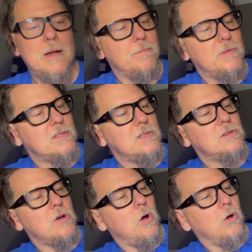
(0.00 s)
This is
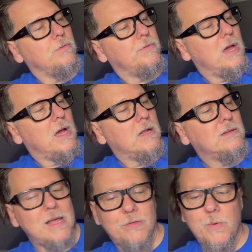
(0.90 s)
called
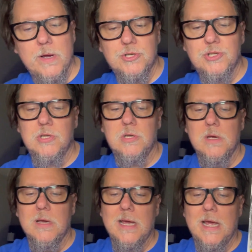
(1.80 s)
Death Wish
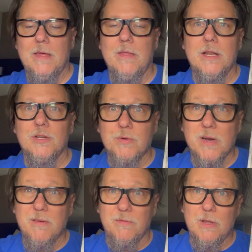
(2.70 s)
and then
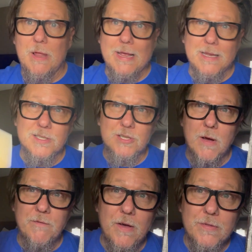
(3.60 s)
Trick of Light. So
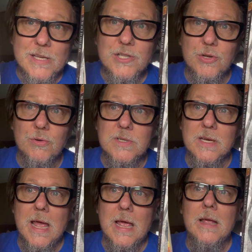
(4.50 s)
I found these two
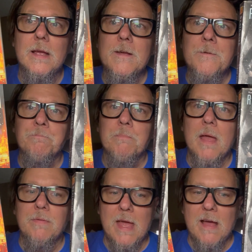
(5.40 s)
today
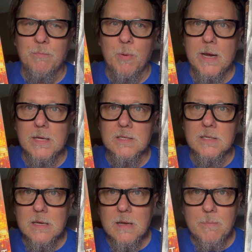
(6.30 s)
at the half
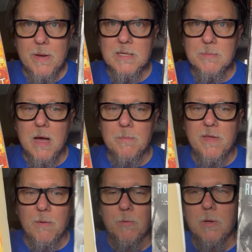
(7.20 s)
price, picked them up.
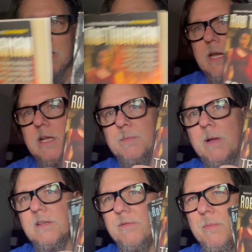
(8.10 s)
They were really inexpensive.